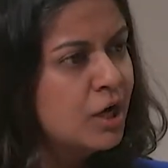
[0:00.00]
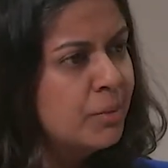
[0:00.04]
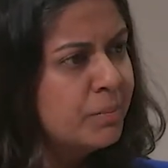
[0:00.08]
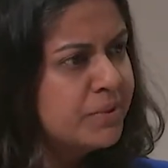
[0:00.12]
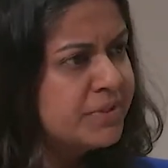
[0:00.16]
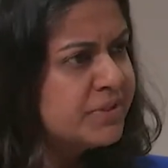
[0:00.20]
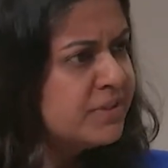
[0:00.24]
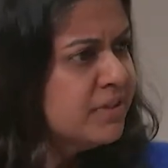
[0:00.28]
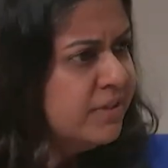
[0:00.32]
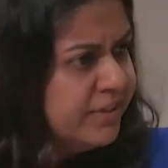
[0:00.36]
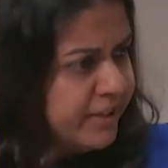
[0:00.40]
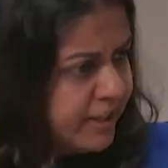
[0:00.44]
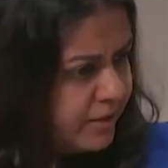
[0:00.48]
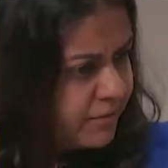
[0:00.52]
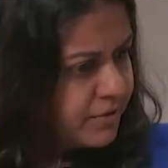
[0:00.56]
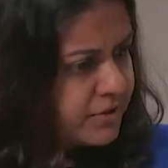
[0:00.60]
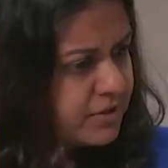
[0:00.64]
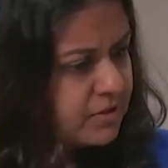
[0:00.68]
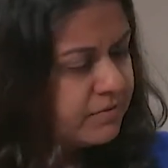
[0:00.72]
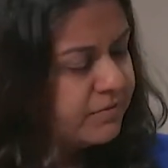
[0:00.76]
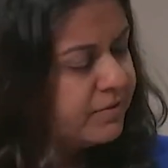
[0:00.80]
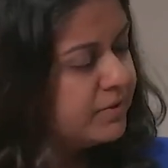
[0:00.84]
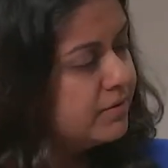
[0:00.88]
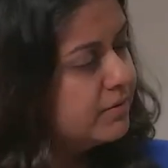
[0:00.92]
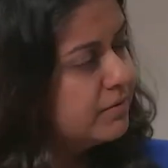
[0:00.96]
But Syria
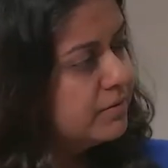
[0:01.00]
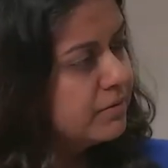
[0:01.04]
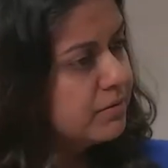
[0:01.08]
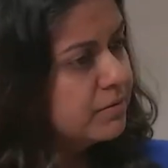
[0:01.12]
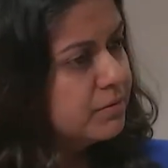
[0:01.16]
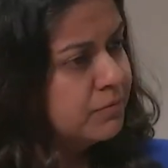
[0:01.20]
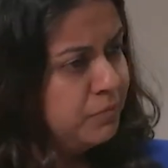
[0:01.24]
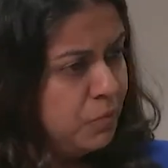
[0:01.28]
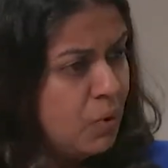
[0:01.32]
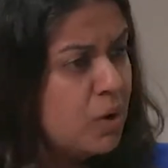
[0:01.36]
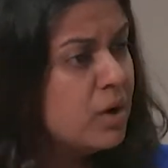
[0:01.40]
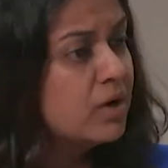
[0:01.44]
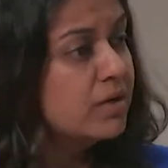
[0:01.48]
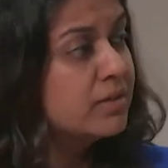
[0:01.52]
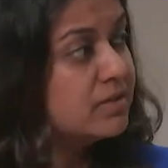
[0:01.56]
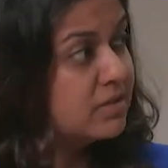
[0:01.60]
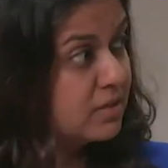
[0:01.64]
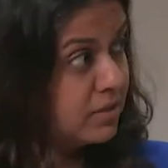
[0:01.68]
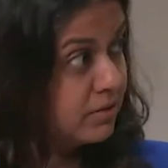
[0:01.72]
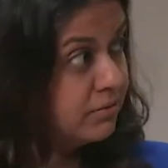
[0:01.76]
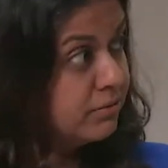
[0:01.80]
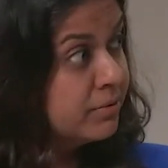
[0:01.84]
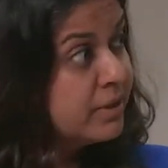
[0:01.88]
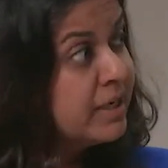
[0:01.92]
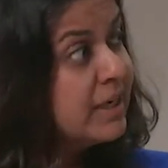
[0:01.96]
was a
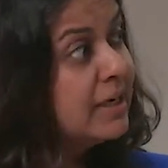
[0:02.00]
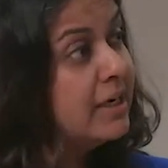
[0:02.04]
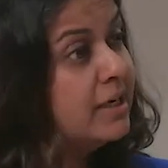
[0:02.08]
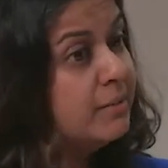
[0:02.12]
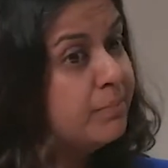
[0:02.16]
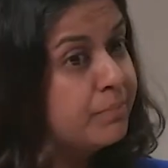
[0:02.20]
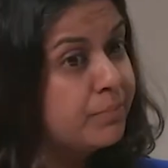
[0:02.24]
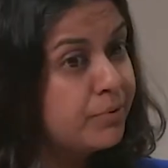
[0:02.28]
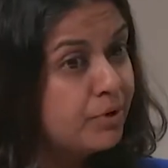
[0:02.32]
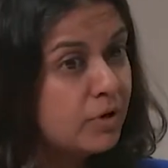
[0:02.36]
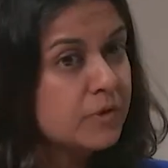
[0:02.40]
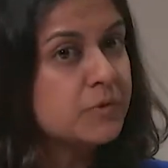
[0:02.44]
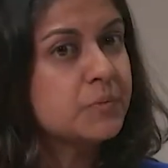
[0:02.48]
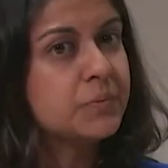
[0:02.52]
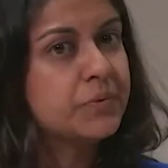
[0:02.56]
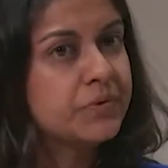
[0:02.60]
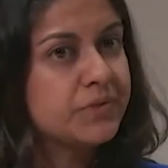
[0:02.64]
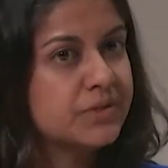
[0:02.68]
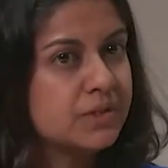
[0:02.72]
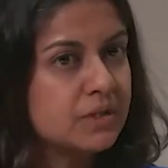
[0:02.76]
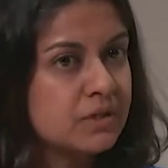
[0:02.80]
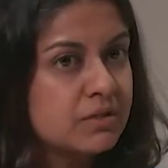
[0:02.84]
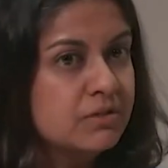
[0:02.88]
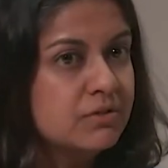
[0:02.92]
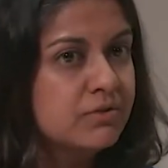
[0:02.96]
really
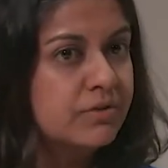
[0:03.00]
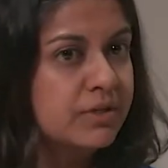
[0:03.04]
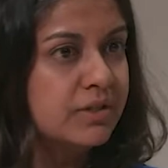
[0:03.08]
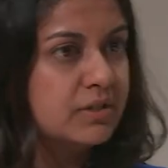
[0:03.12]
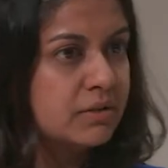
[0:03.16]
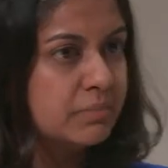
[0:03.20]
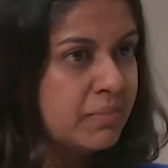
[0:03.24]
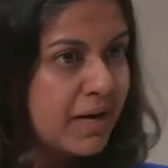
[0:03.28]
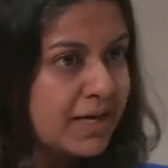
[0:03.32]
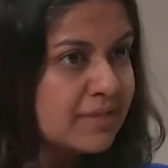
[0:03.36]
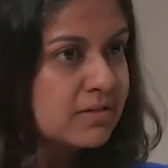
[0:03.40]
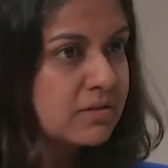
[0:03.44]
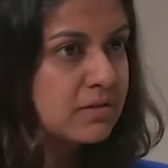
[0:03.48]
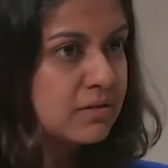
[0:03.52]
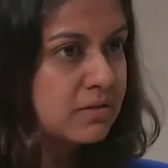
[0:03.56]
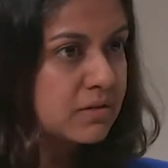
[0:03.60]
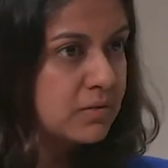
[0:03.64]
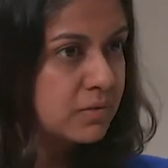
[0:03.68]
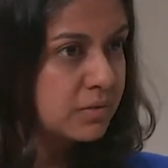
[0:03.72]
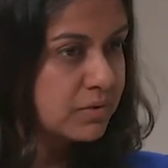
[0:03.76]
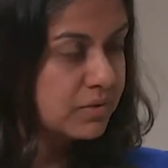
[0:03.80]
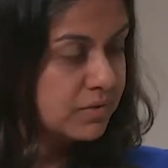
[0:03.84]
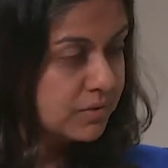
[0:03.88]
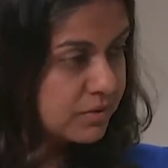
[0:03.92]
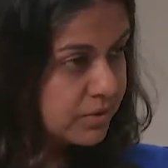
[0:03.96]
prosperous country.
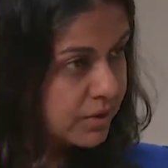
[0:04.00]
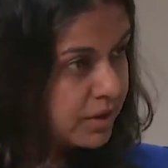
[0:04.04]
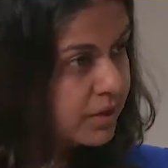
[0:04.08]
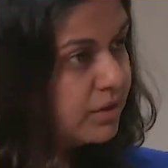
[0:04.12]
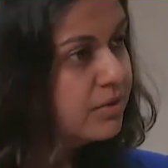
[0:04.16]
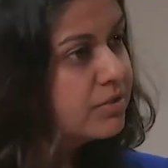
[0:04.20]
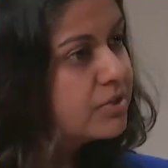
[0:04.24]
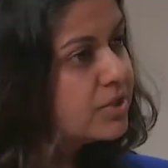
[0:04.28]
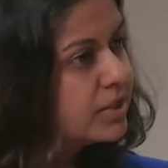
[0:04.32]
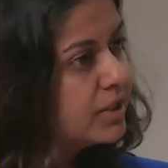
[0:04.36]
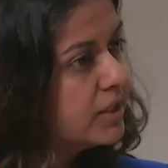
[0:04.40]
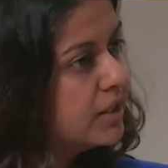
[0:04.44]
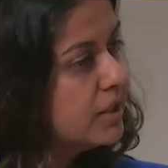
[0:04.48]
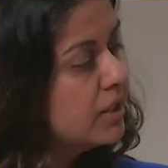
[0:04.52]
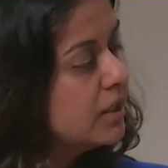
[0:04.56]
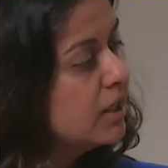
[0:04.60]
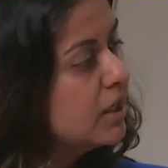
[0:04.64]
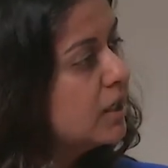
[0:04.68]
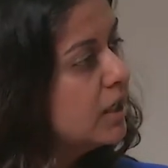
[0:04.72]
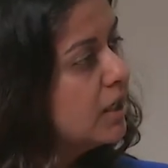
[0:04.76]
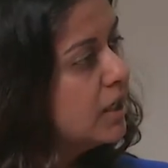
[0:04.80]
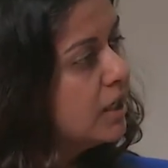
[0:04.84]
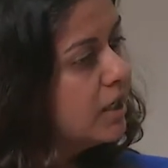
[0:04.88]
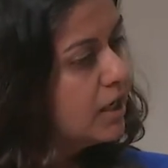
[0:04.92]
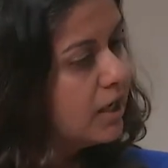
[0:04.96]
Damascus was hugely
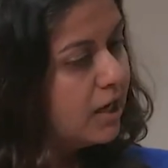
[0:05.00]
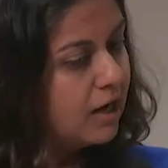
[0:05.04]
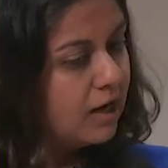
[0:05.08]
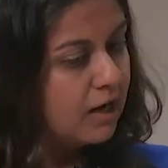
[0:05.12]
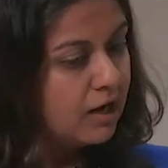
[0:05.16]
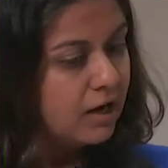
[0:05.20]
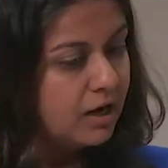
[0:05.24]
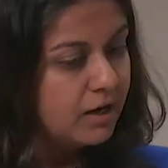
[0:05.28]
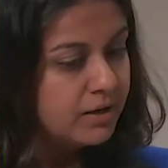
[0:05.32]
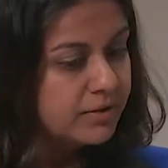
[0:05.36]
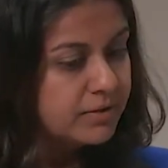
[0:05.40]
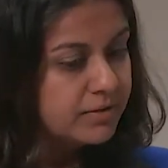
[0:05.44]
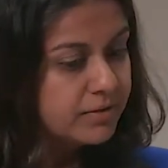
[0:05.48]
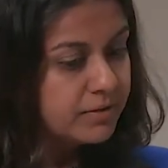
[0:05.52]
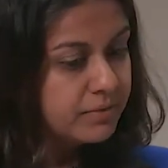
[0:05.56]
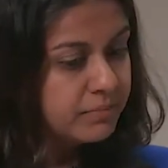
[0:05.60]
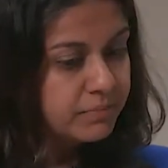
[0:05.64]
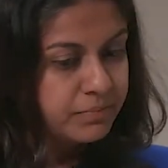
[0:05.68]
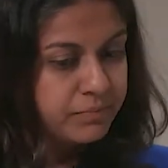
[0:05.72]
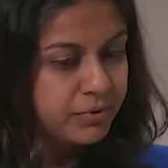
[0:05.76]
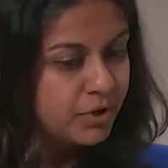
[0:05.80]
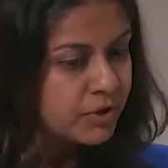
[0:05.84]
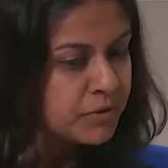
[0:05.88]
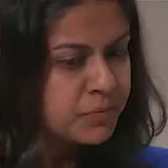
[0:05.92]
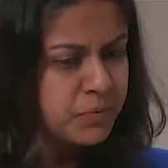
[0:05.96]

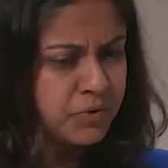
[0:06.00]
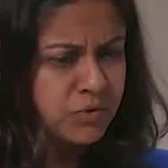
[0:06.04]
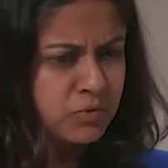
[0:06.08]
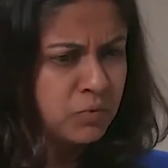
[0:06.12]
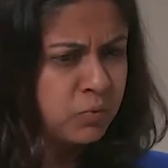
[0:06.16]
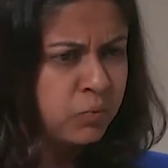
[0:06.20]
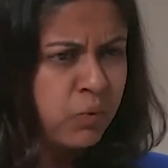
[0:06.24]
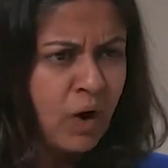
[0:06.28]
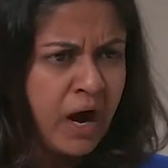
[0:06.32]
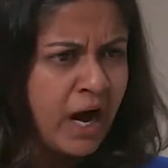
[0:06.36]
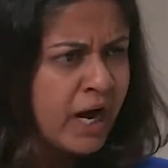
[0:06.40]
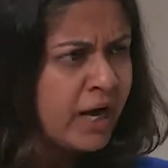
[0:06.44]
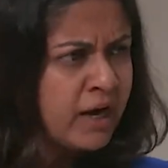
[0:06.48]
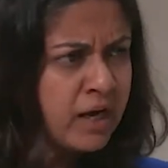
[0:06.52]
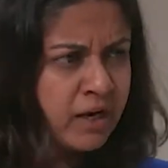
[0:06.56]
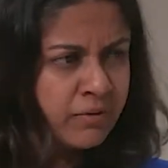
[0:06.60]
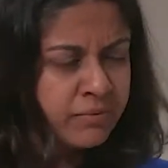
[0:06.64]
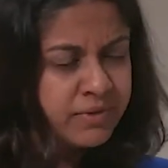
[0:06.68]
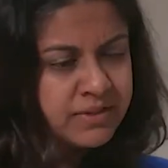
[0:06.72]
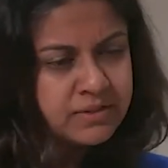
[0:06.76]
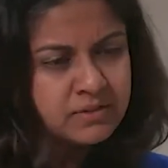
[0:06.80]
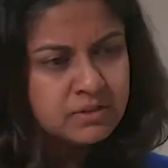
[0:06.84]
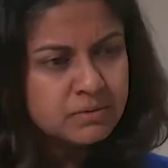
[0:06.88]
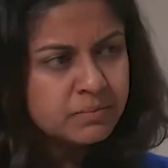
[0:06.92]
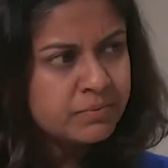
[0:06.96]
prosperous. Why are
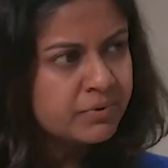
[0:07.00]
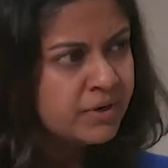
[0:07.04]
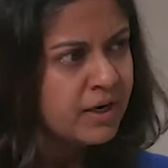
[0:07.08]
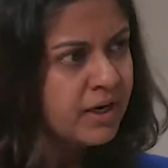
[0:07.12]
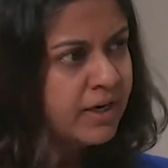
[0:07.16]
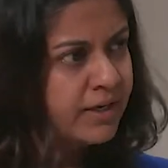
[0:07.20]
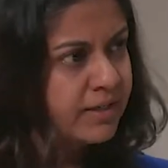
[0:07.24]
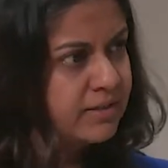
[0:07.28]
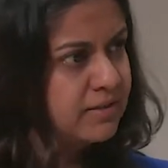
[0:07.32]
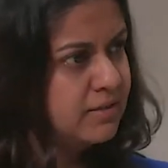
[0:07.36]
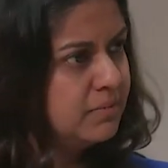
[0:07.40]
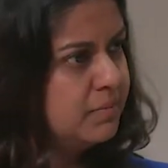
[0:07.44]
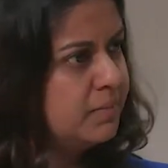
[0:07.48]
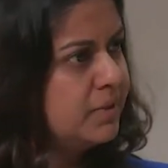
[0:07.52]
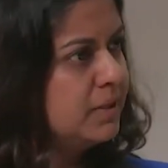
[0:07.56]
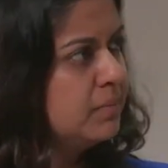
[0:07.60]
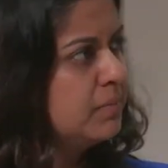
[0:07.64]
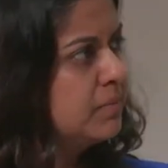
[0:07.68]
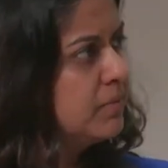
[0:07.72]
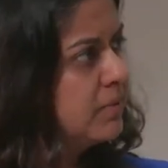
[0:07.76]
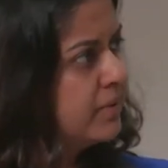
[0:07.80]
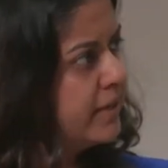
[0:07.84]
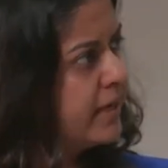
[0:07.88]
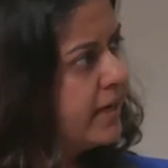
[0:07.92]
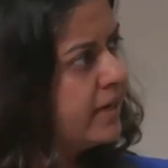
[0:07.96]
we surprised that
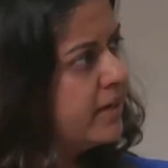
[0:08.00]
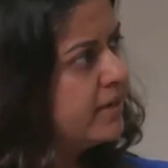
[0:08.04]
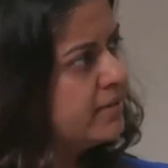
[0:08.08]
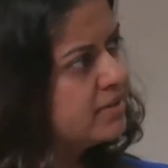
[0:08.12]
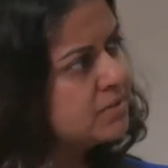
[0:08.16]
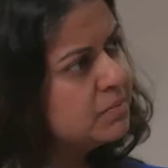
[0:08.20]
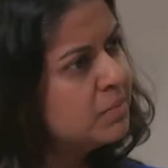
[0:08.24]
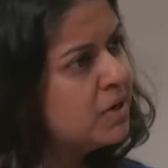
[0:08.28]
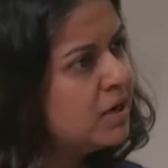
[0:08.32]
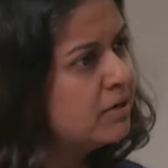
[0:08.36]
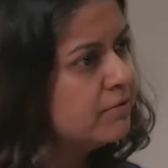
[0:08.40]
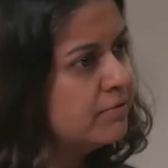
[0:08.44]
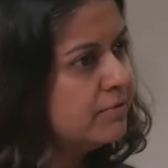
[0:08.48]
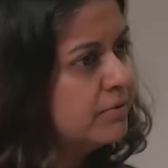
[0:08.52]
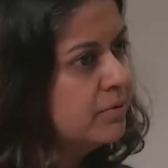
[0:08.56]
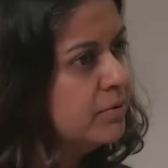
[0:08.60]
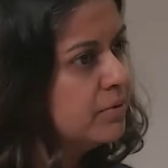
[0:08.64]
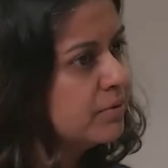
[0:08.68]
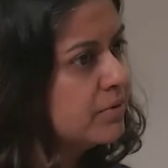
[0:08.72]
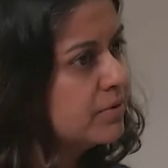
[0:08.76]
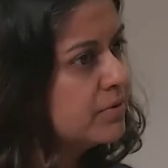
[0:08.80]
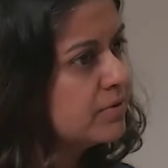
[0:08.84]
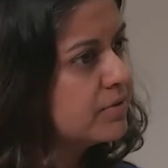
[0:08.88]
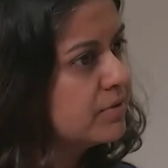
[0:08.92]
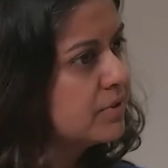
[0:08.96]
people there had
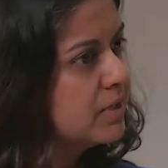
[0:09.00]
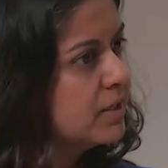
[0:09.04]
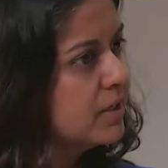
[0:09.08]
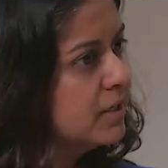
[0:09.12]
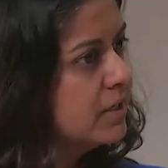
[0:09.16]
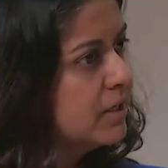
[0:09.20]
smartphones?